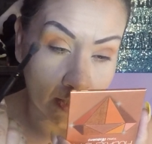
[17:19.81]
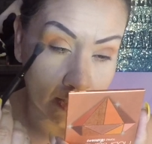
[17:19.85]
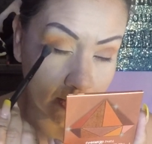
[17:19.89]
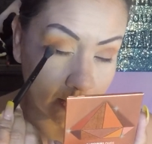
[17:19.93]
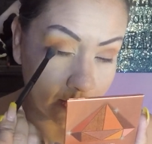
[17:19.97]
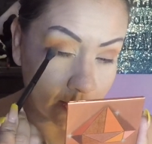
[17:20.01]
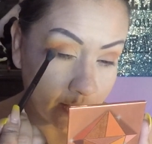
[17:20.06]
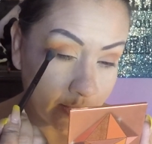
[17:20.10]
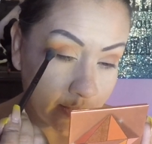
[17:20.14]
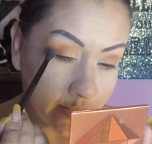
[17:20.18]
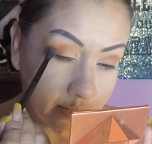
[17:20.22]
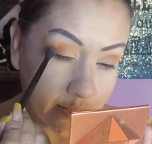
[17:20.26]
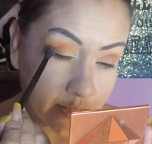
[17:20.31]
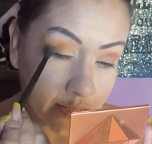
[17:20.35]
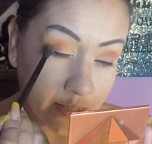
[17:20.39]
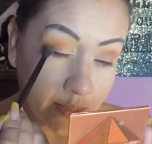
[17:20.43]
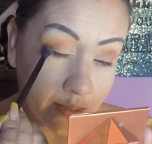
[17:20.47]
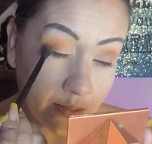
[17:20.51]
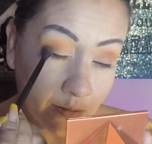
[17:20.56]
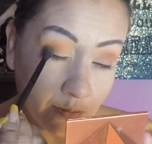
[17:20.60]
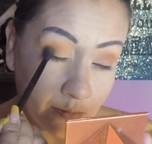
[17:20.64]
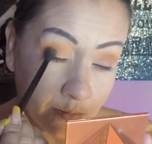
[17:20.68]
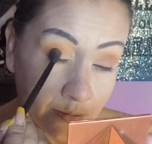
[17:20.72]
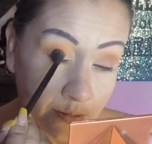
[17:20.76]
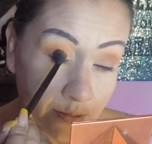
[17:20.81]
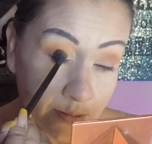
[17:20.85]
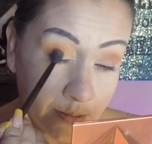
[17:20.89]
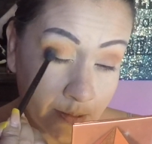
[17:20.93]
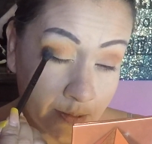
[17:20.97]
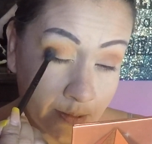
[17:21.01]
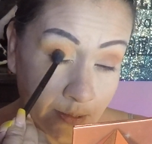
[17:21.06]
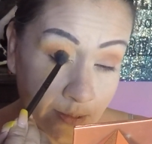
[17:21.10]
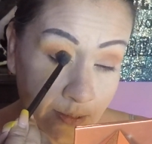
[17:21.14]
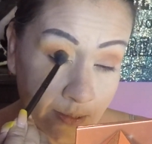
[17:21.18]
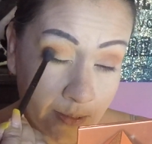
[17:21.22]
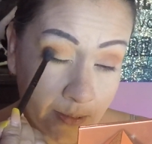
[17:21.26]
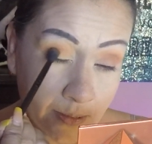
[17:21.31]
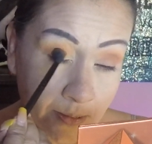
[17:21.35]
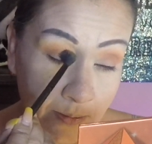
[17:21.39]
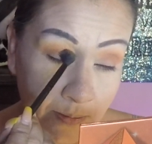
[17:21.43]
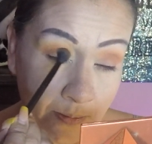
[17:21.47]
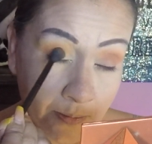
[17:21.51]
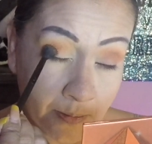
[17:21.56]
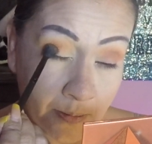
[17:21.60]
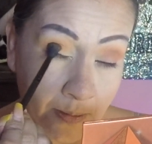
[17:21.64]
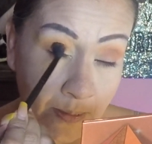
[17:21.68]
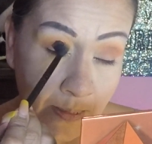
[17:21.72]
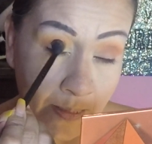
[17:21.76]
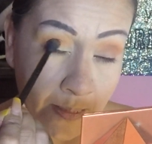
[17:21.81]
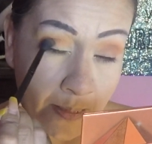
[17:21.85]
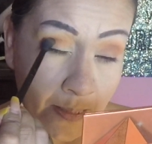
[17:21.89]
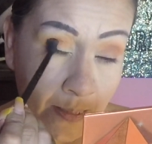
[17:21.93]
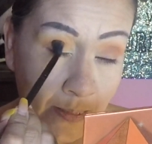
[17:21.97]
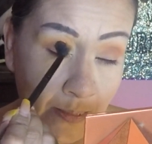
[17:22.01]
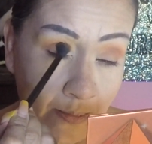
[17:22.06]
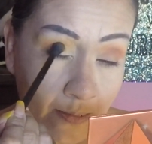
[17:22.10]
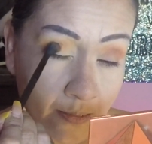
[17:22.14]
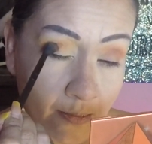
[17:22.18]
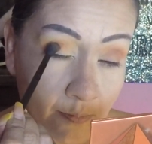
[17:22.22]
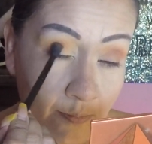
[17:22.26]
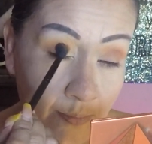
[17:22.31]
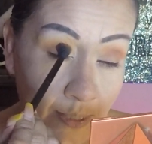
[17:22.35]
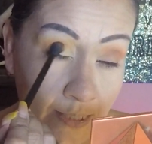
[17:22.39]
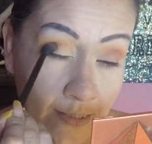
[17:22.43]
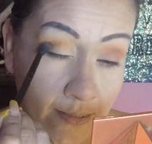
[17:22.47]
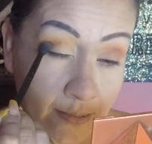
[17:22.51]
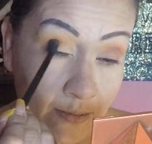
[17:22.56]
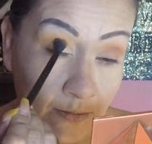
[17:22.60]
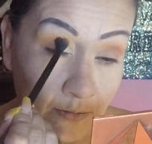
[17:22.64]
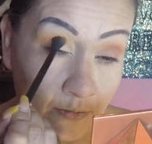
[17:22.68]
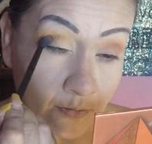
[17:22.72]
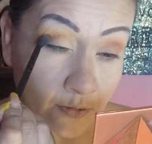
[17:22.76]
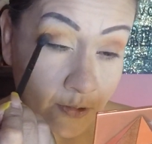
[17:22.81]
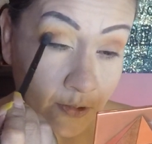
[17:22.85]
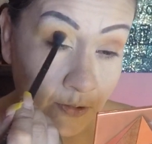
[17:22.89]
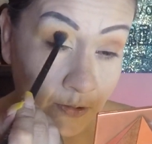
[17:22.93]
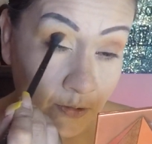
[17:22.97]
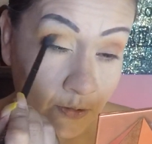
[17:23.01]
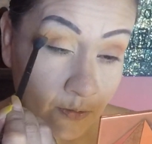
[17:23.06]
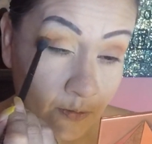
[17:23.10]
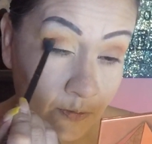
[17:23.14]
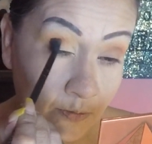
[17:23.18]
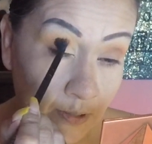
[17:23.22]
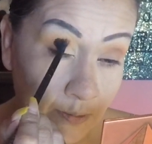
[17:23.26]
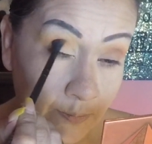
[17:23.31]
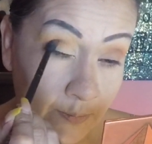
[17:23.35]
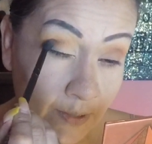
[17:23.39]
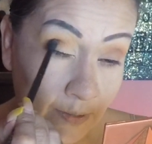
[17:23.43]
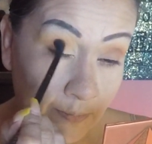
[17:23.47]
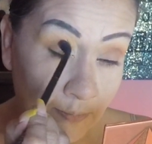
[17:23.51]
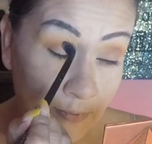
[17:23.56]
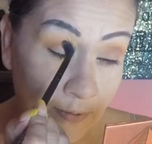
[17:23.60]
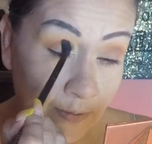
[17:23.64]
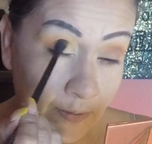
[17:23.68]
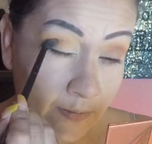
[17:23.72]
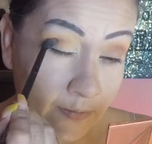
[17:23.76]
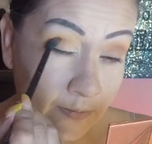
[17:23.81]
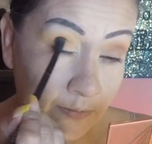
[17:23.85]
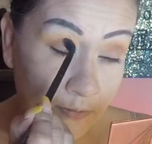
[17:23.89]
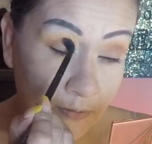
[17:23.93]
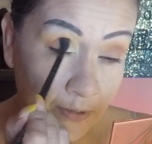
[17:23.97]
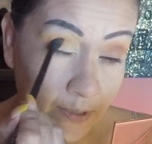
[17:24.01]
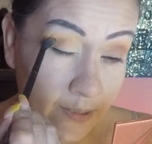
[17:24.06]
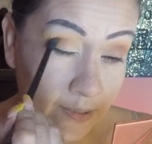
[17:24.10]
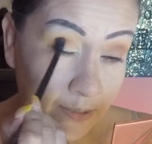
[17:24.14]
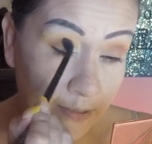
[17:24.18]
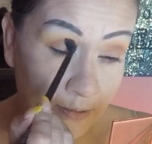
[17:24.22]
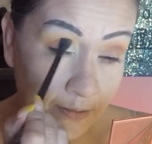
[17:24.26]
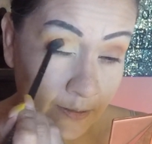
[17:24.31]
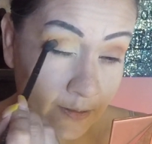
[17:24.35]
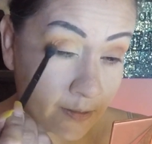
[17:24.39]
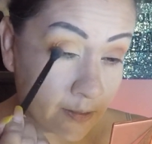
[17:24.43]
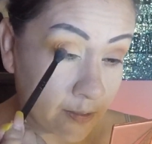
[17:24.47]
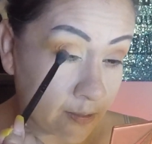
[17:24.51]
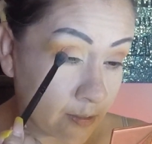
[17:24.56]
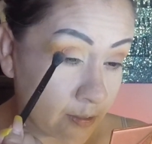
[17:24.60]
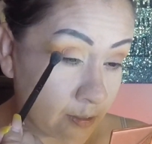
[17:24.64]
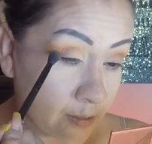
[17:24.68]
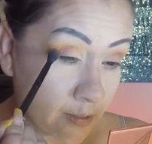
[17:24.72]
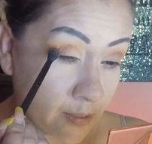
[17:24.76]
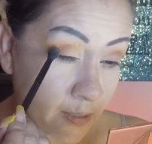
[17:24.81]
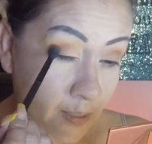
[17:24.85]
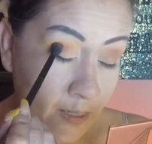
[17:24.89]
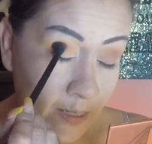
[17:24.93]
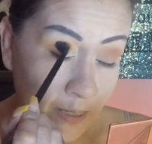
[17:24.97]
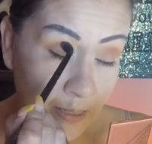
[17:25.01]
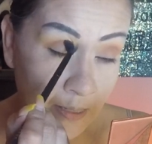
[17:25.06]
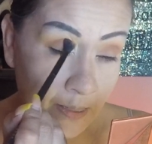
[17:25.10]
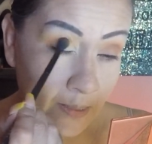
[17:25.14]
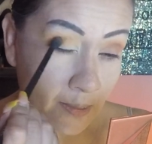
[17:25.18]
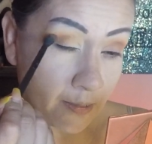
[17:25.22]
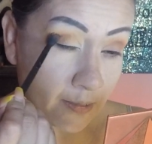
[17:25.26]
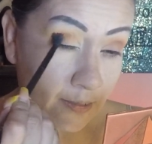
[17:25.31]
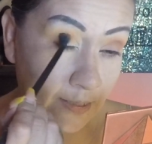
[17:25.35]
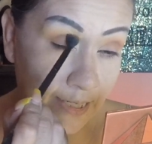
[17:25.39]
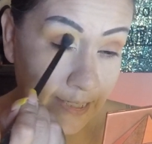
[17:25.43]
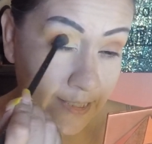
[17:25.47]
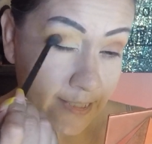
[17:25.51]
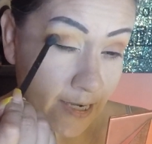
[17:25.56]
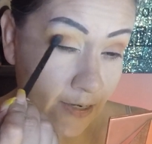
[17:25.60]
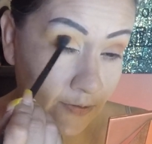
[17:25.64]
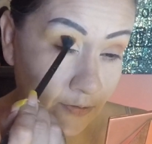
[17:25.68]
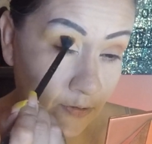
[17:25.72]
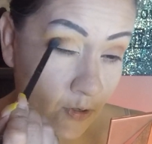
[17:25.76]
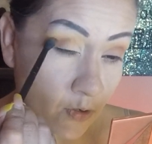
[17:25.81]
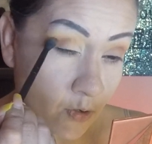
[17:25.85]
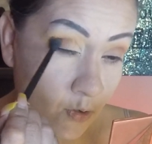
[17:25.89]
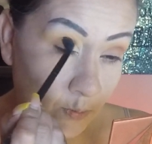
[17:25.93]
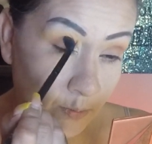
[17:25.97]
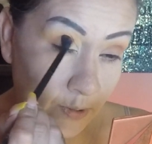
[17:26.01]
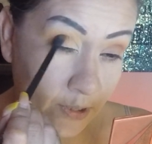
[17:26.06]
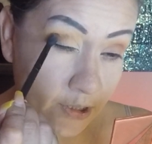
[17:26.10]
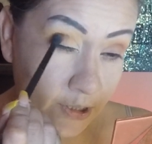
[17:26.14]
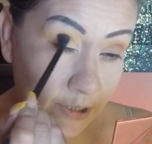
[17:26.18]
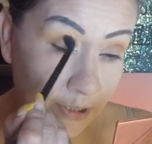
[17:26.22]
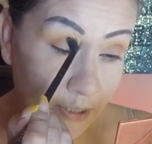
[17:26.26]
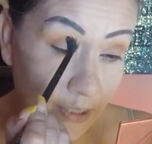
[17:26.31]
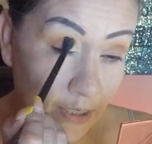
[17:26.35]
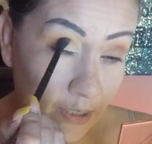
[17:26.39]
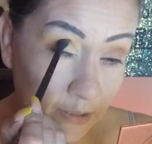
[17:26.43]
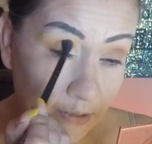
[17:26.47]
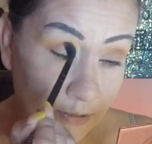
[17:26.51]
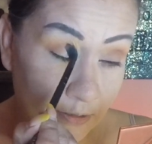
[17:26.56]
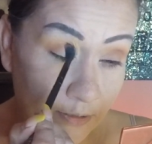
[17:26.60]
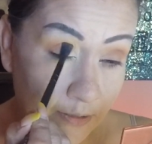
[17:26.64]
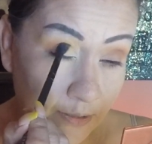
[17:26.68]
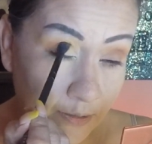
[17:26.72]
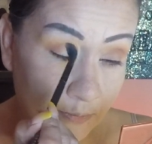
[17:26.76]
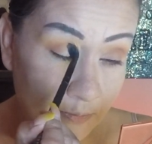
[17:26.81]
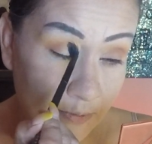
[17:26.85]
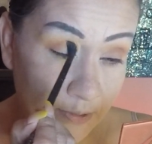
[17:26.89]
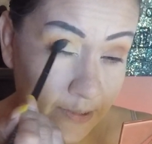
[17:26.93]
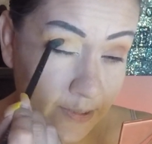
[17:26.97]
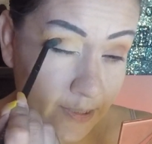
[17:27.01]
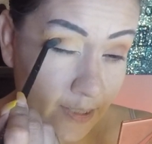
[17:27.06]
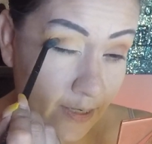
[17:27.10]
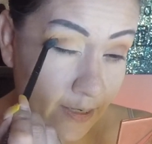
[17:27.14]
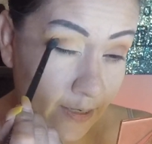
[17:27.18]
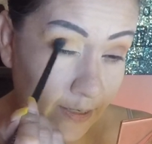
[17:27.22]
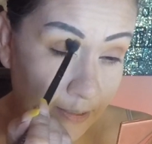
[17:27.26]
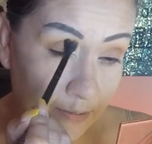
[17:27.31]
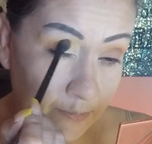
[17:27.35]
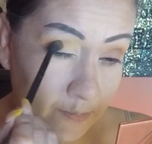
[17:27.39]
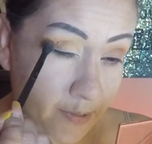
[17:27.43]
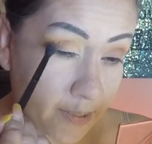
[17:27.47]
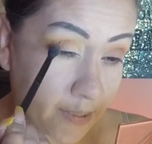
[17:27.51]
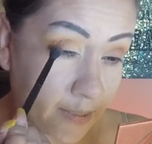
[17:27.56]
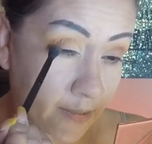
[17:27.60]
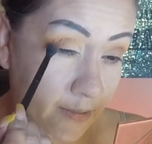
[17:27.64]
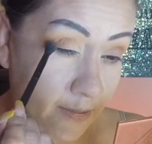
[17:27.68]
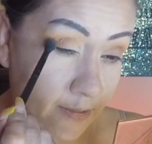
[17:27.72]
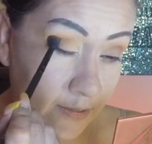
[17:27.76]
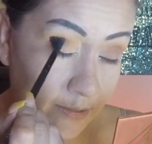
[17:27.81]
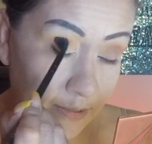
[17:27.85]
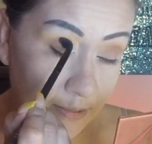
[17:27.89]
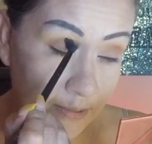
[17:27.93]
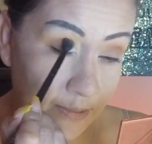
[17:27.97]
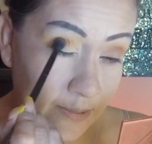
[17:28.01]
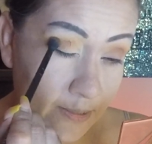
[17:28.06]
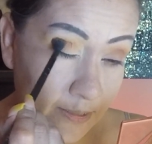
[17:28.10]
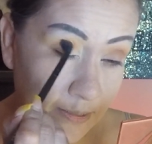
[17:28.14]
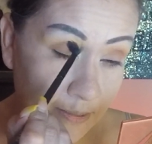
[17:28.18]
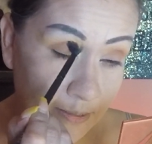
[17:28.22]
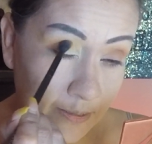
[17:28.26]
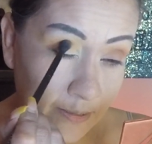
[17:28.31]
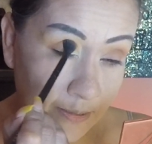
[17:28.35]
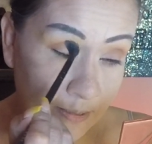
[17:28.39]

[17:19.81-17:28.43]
Let's get on this side little by little, you know. I mean, I'm not trying to lay down a whole bunch of color at one time because